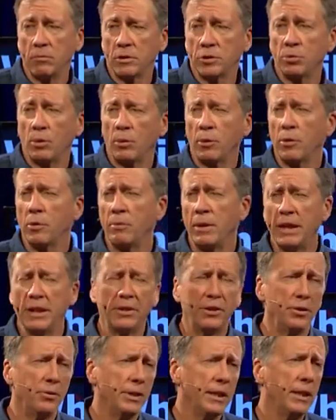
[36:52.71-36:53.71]
It's what we were made to
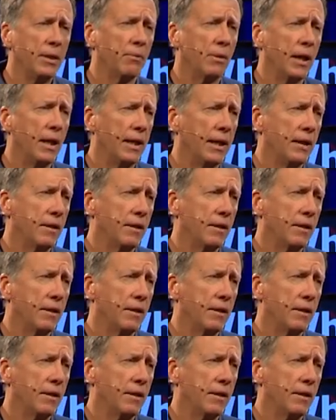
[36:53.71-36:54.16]
do anyway.